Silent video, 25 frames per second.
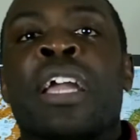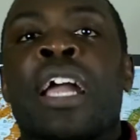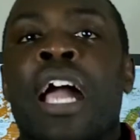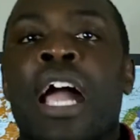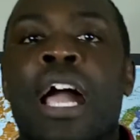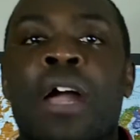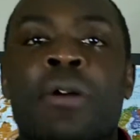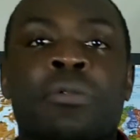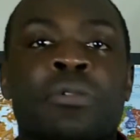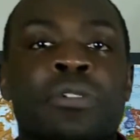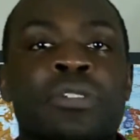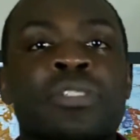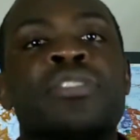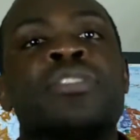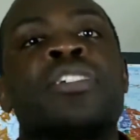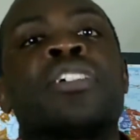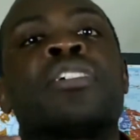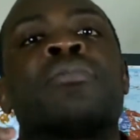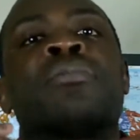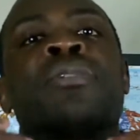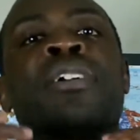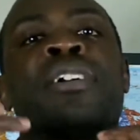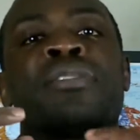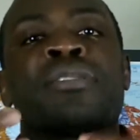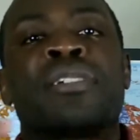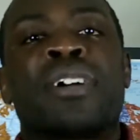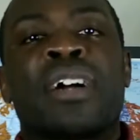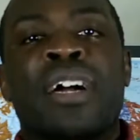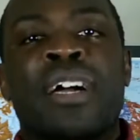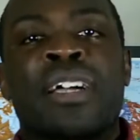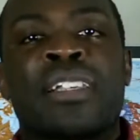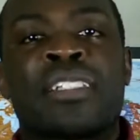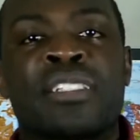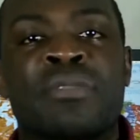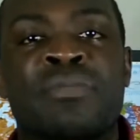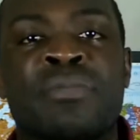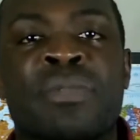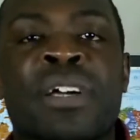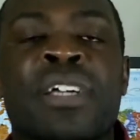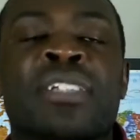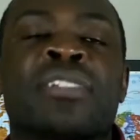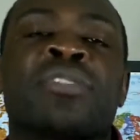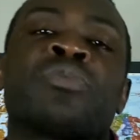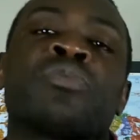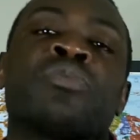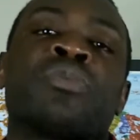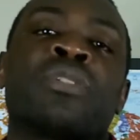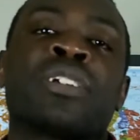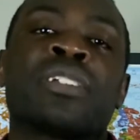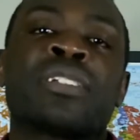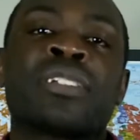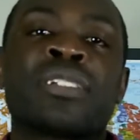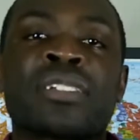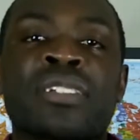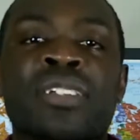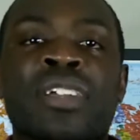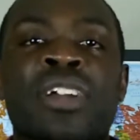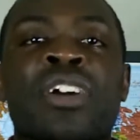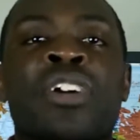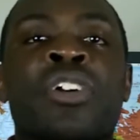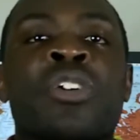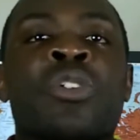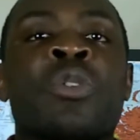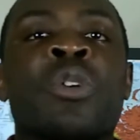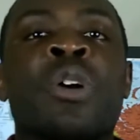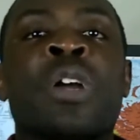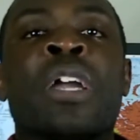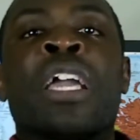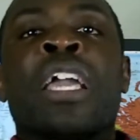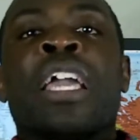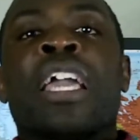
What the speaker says: I want to show them all the hot spots, where to go,